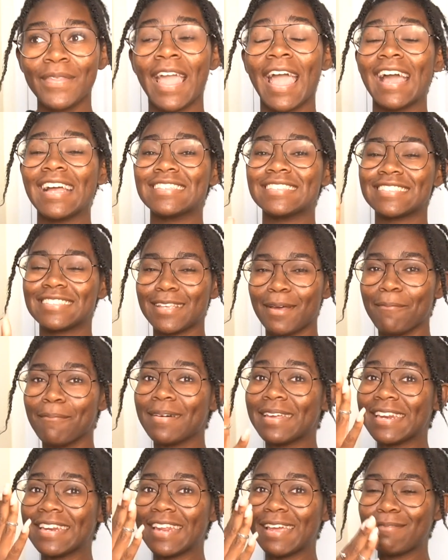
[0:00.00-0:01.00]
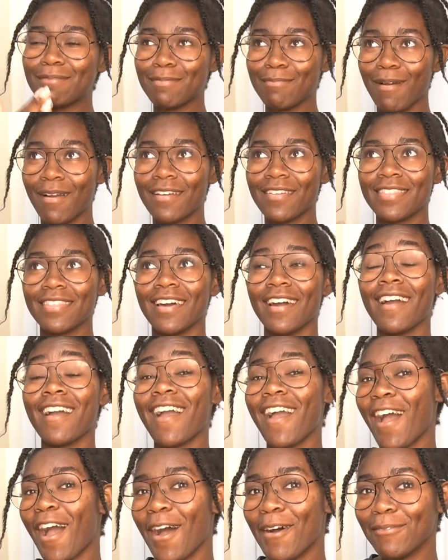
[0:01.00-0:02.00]
and somebody named Martha
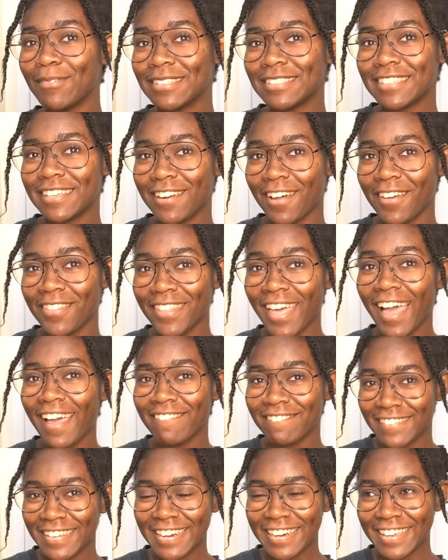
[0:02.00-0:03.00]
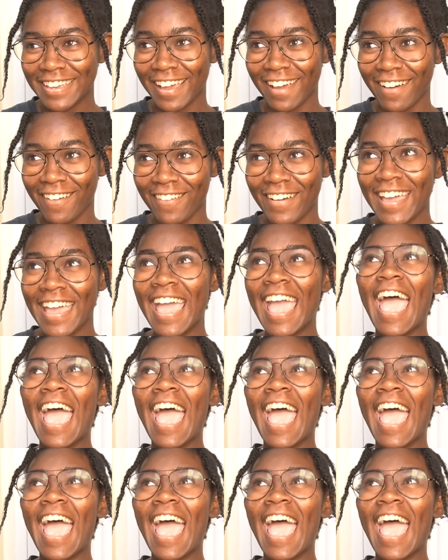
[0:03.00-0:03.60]
commented on that video,